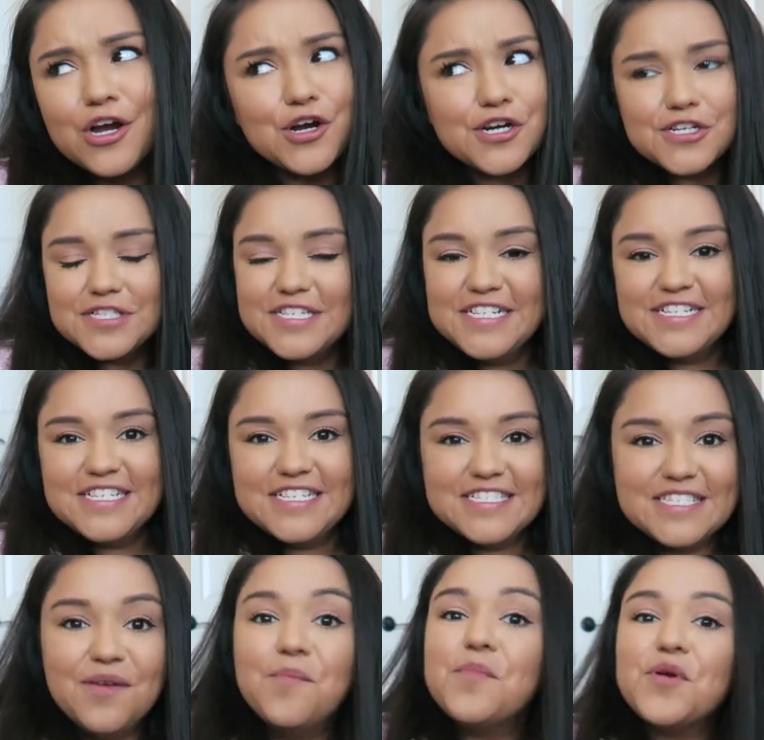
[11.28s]
early
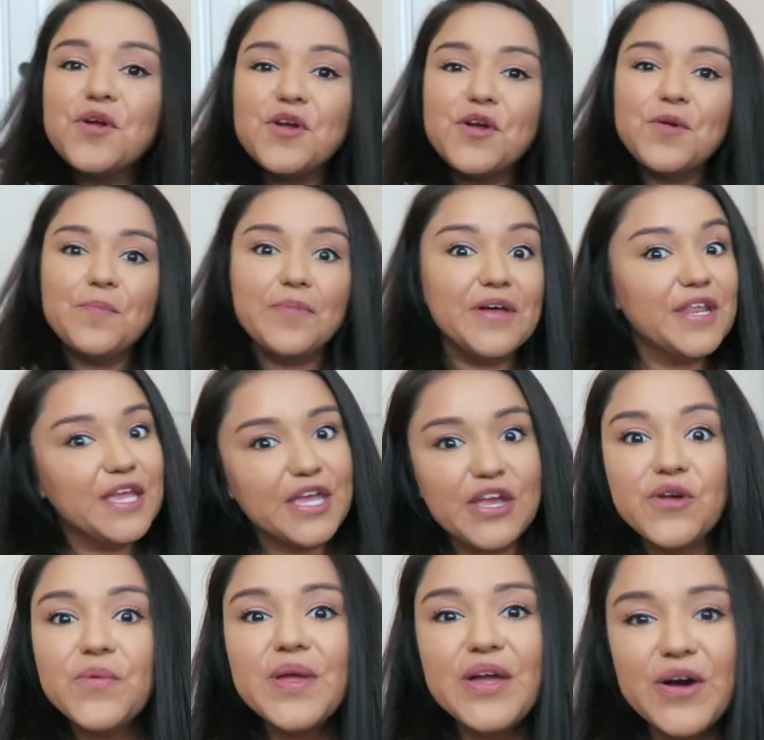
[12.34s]
December, but
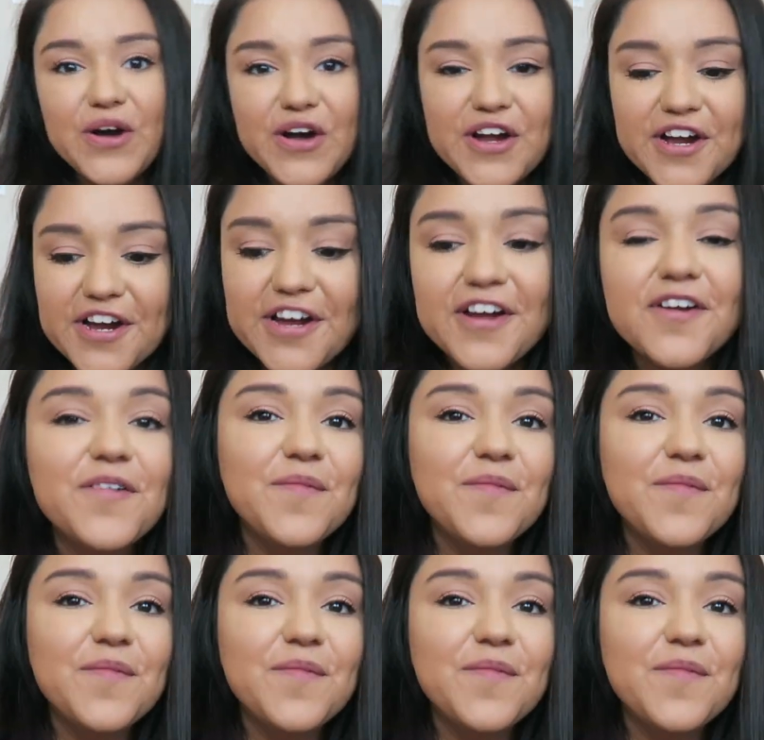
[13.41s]
here we are.